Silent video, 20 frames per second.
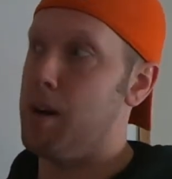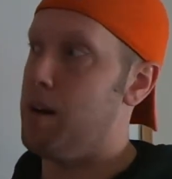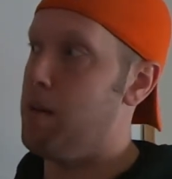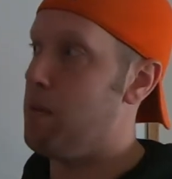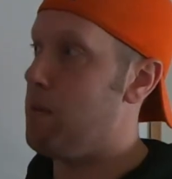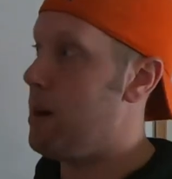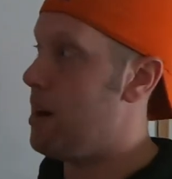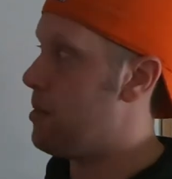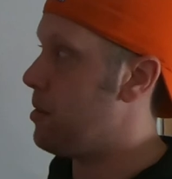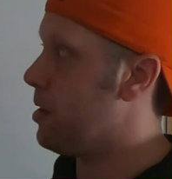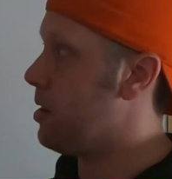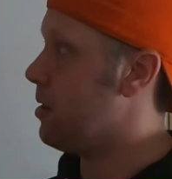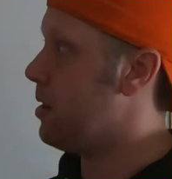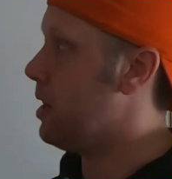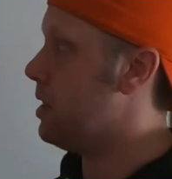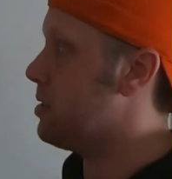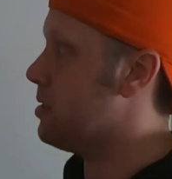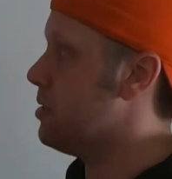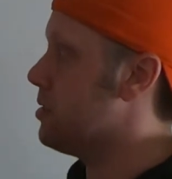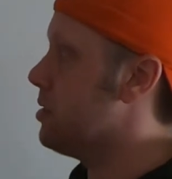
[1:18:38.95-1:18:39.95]
I would rather go
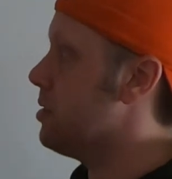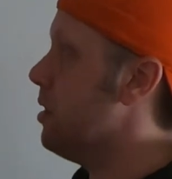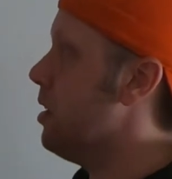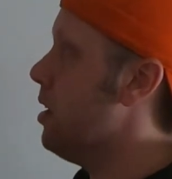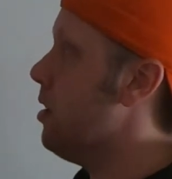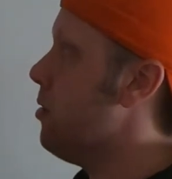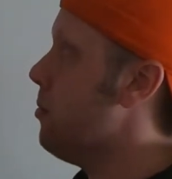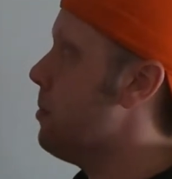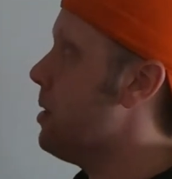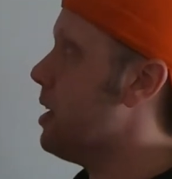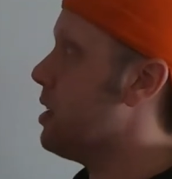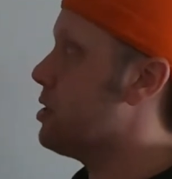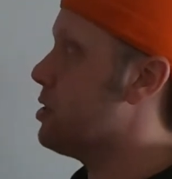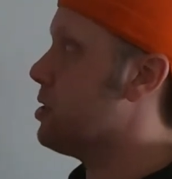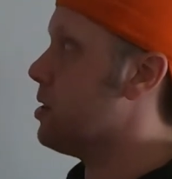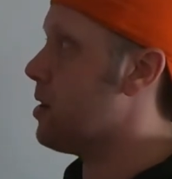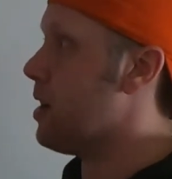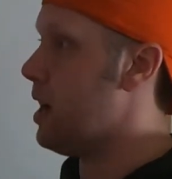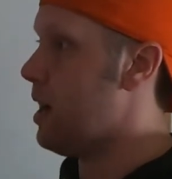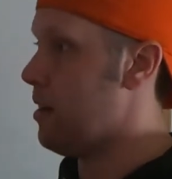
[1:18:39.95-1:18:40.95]
nice and slow, make
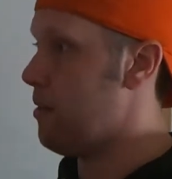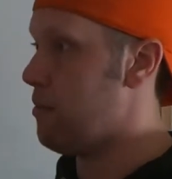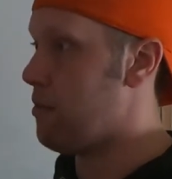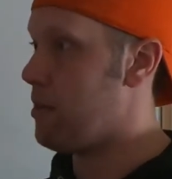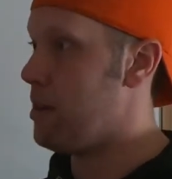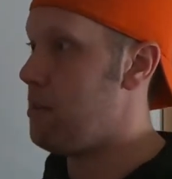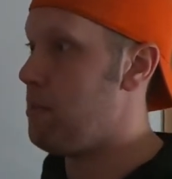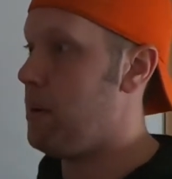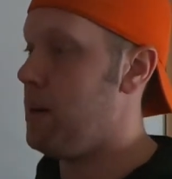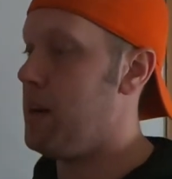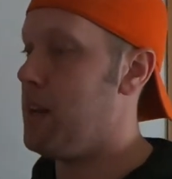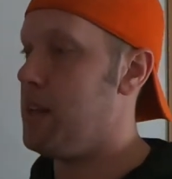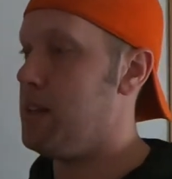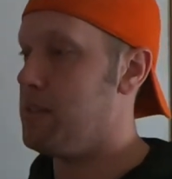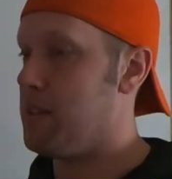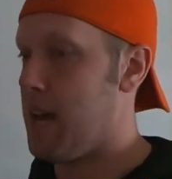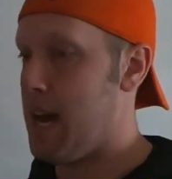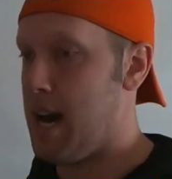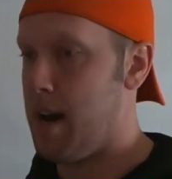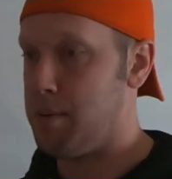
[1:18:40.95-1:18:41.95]
sure everybody is
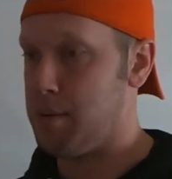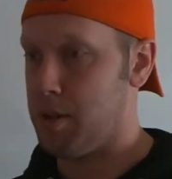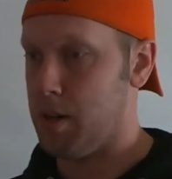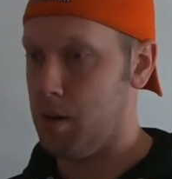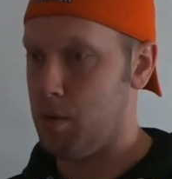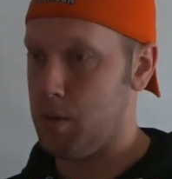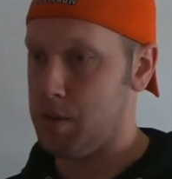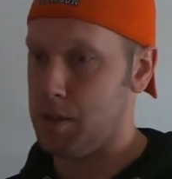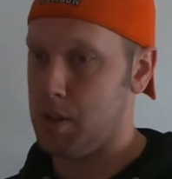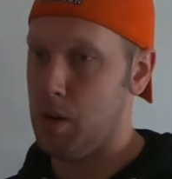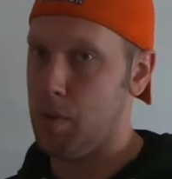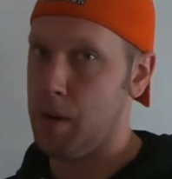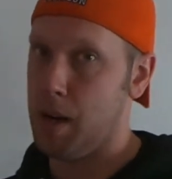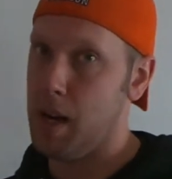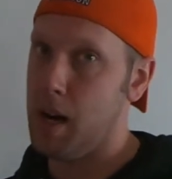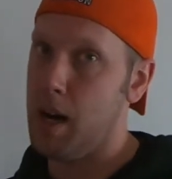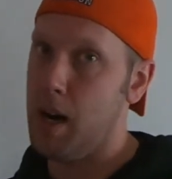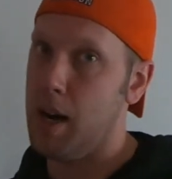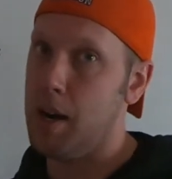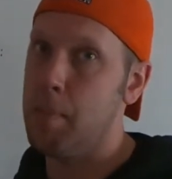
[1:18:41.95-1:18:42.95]
capturing what's going
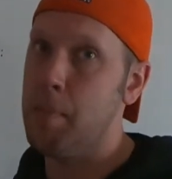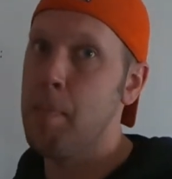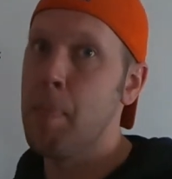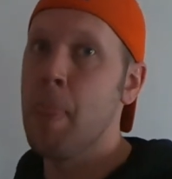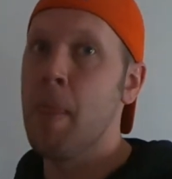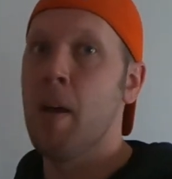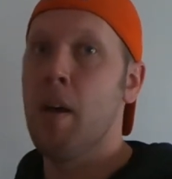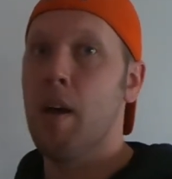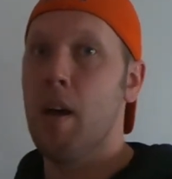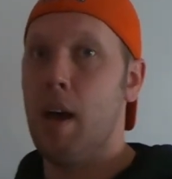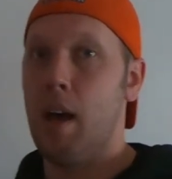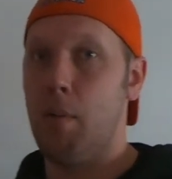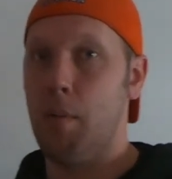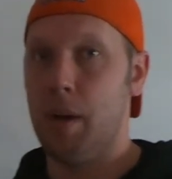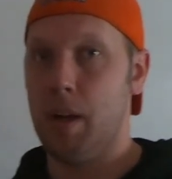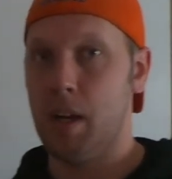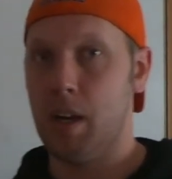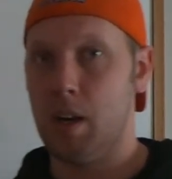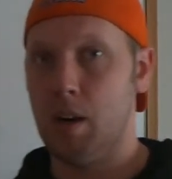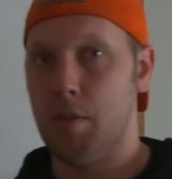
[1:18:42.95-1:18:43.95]
on, and we
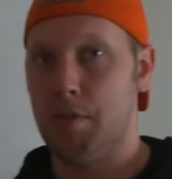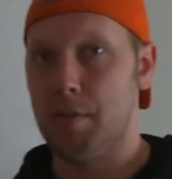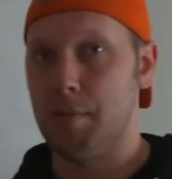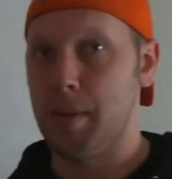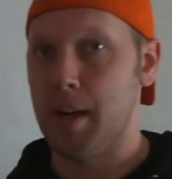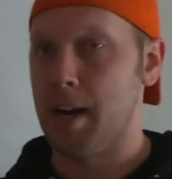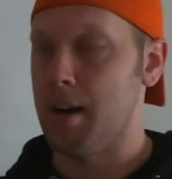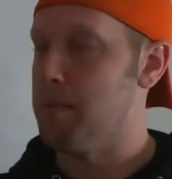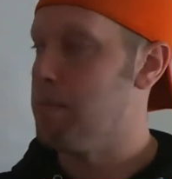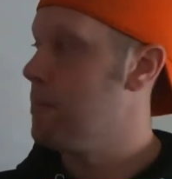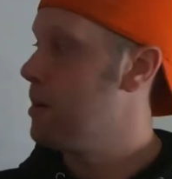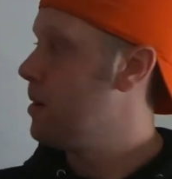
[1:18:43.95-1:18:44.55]
can go from there.